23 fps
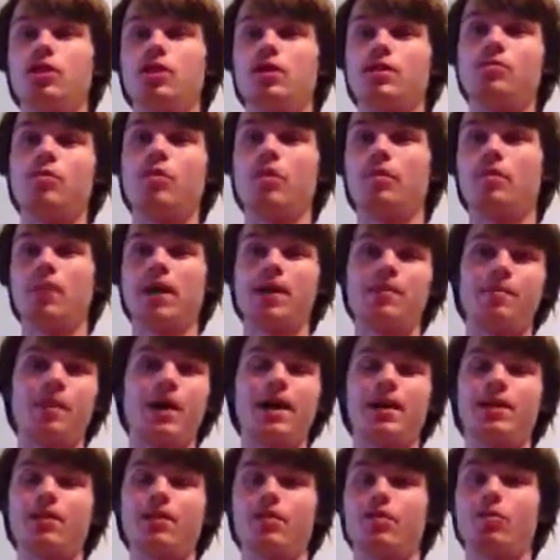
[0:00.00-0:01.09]
is what made
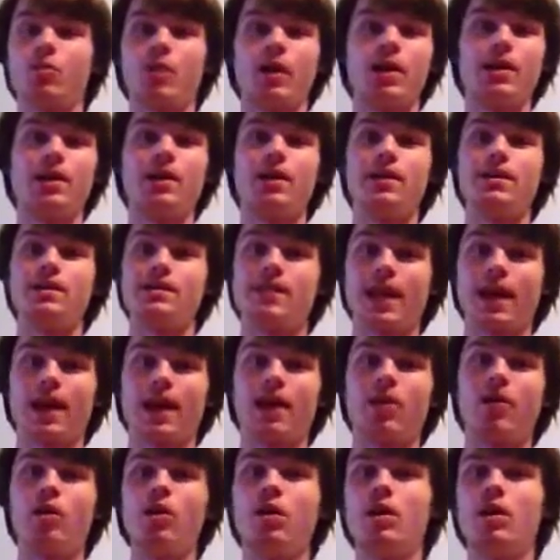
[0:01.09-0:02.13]
Pacquiao the way he is now.